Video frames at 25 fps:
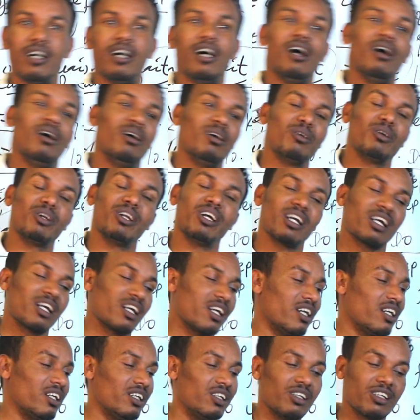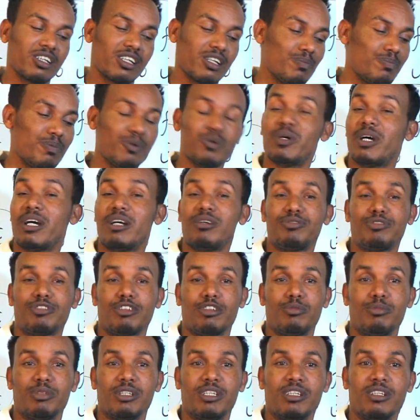from I'm gonna kill, keep away
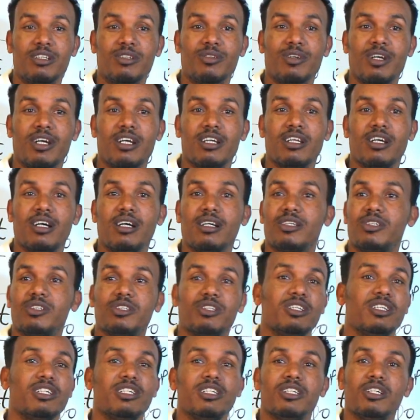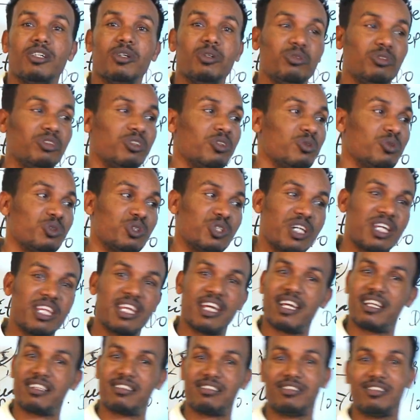from me, right? Actually, don't don't say
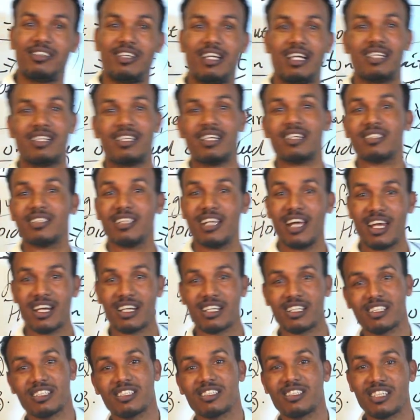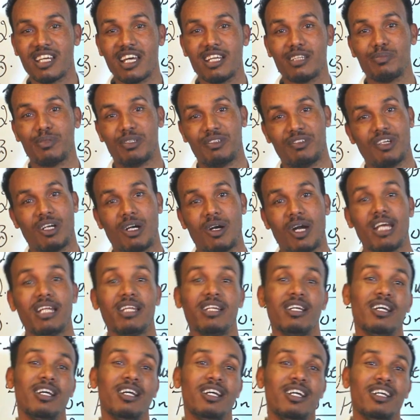that, right? That's not a good statement, all right?
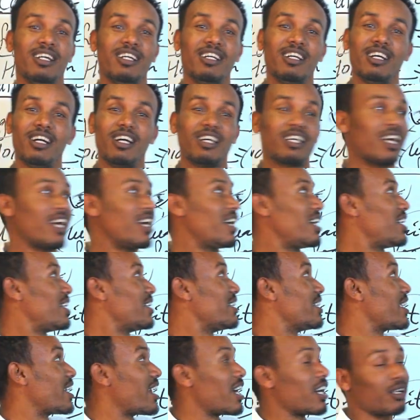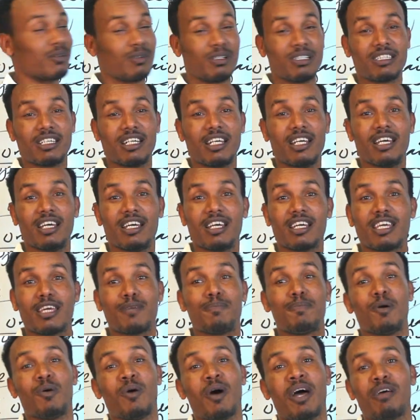Okay, and Iraq, let's see,
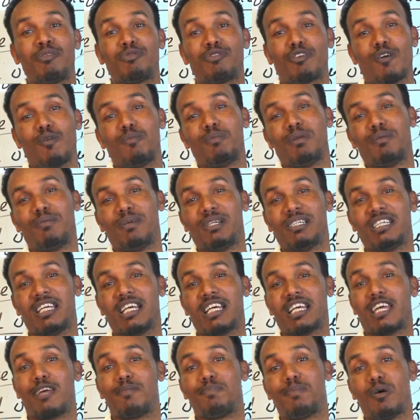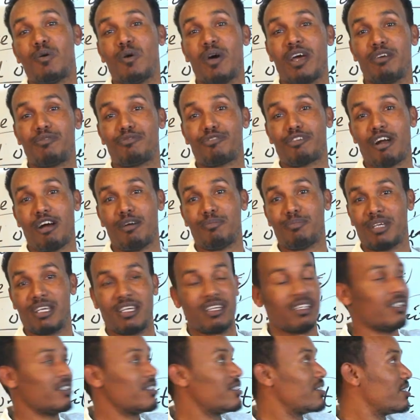keep away from me, but see, keep away from
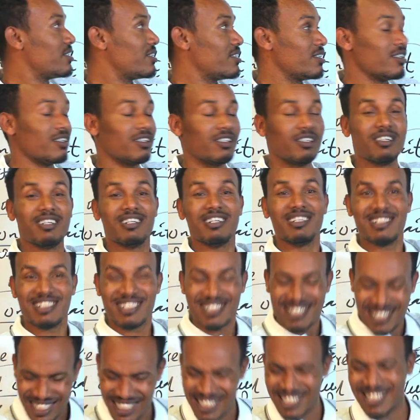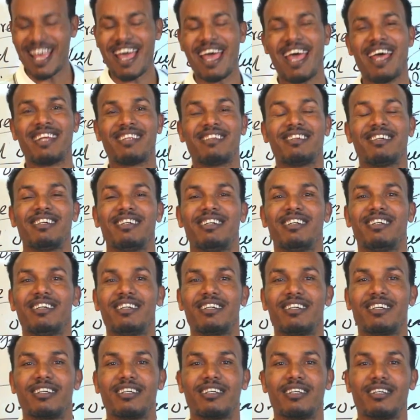me. Keep away from me. Said.
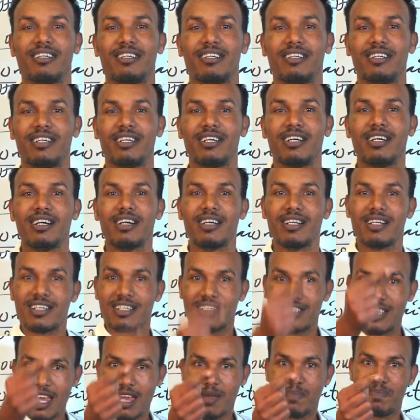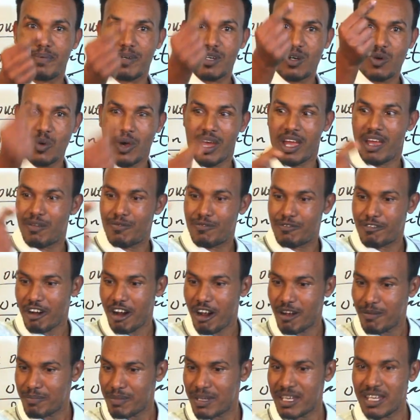Keep away from me. Keep away
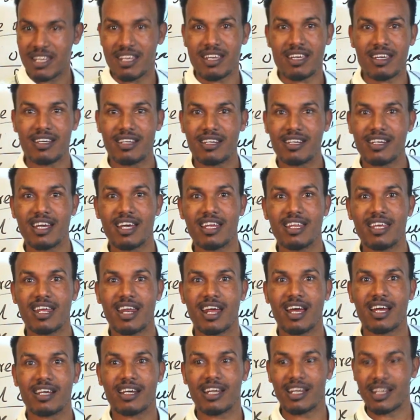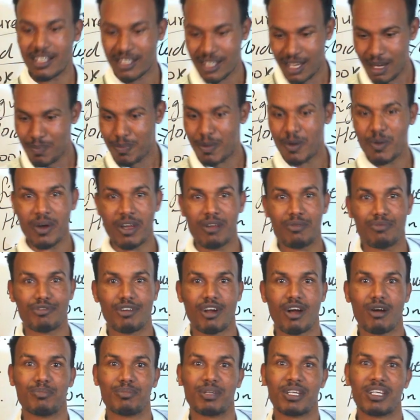from me. Can keep away
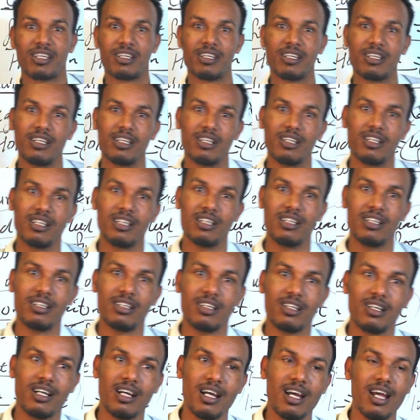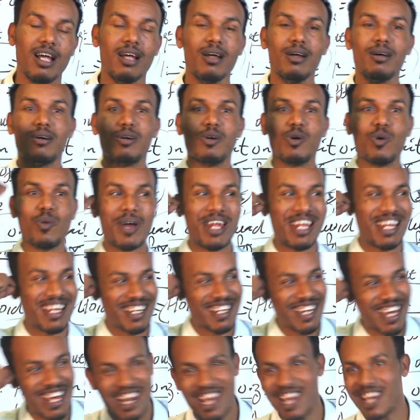from me. Huh? When he
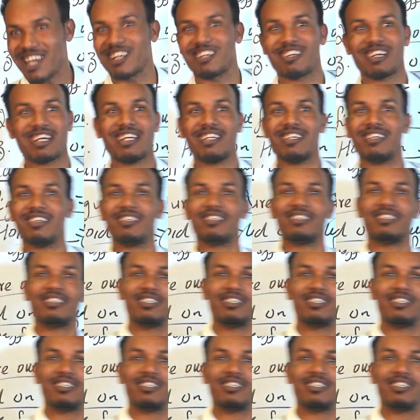get angry,